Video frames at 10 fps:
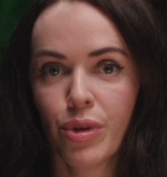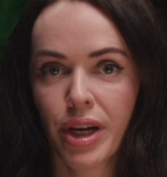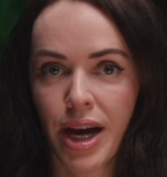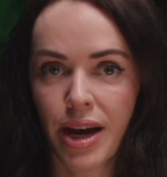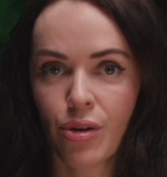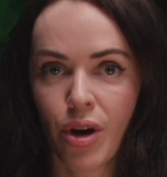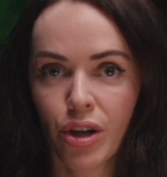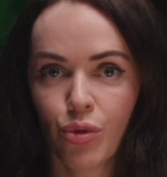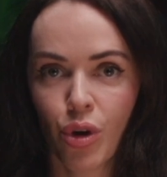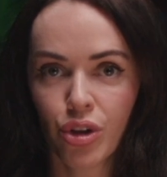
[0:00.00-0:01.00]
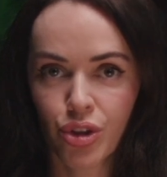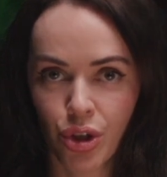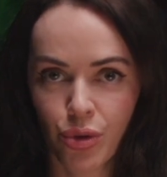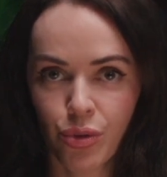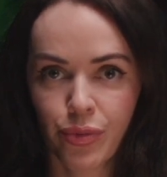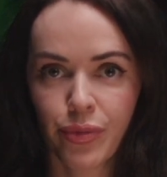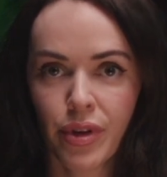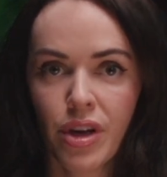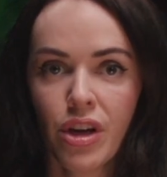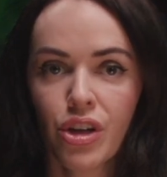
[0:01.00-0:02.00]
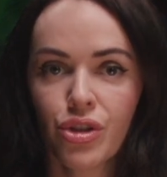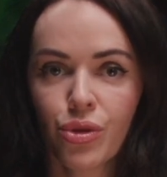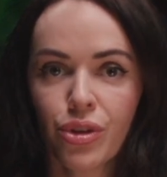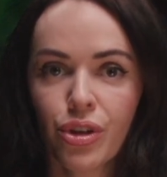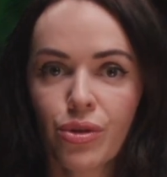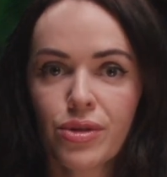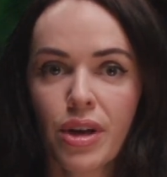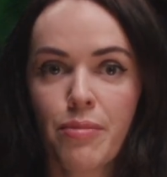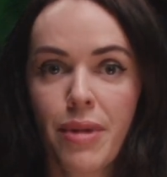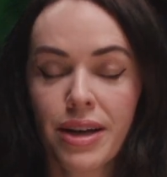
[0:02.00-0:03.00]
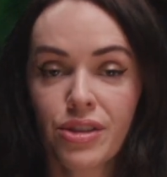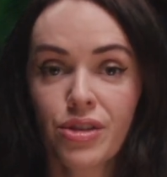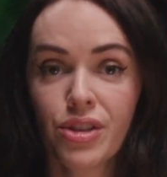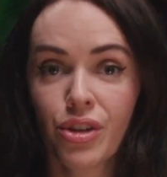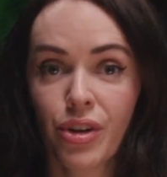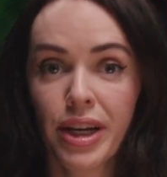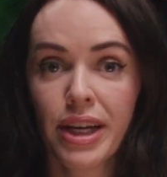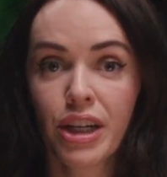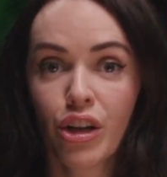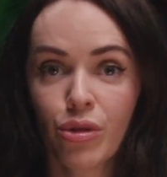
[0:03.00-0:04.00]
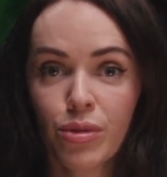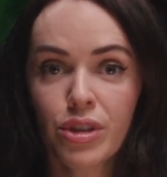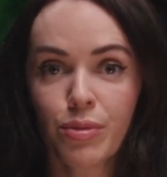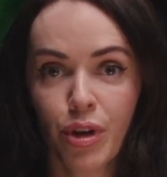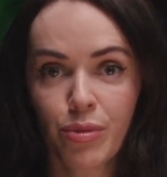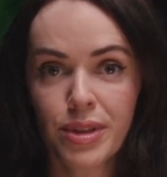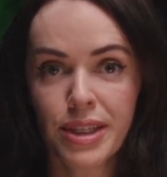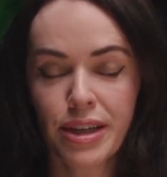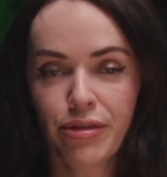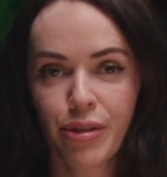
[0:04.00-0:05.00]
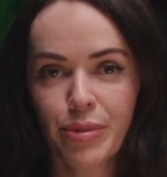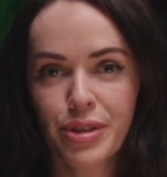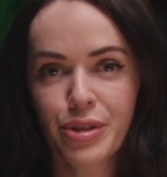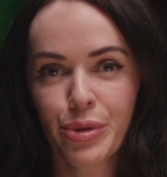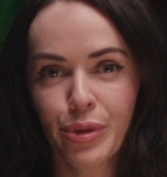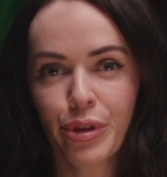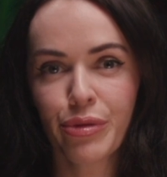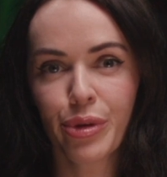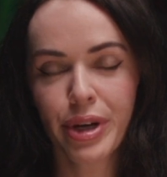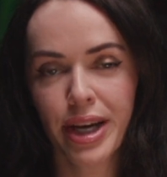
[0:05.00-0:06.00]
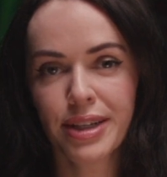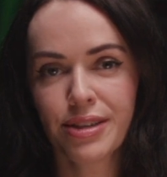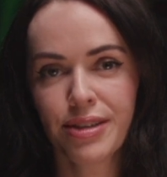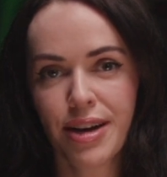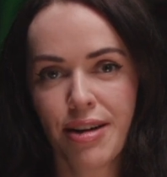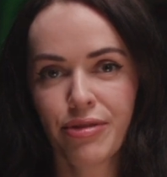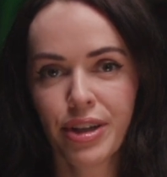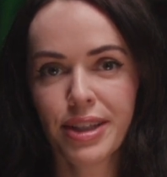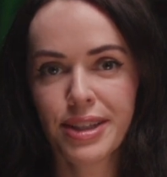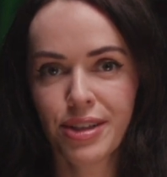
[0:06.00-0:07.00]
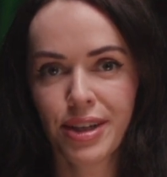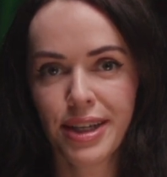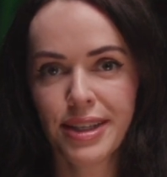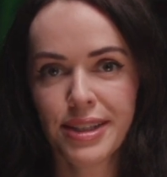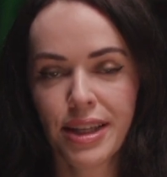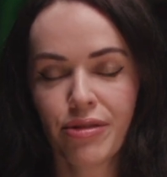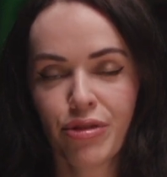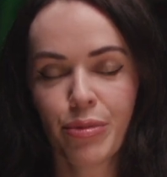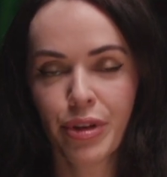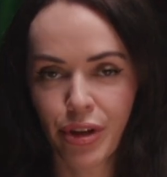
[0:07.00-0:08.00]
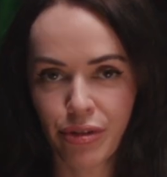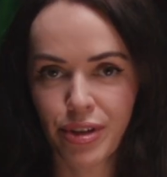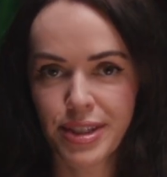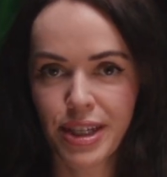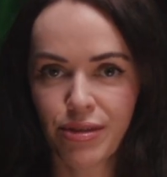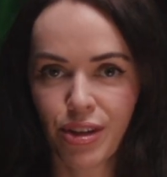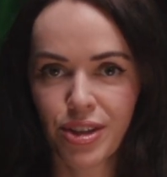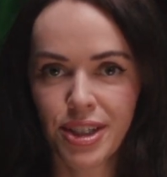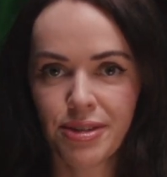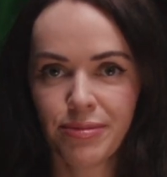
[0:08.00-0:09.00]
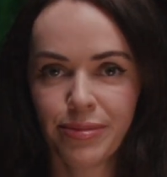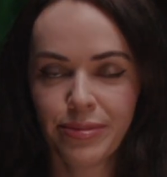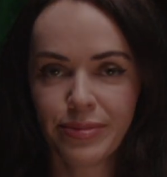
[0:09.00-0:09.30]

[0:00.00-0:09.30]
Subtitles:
Macau and Guangzhou. Seán holds a master's degree in global diplomacy from the School of Oriental and African Studies from the University of London.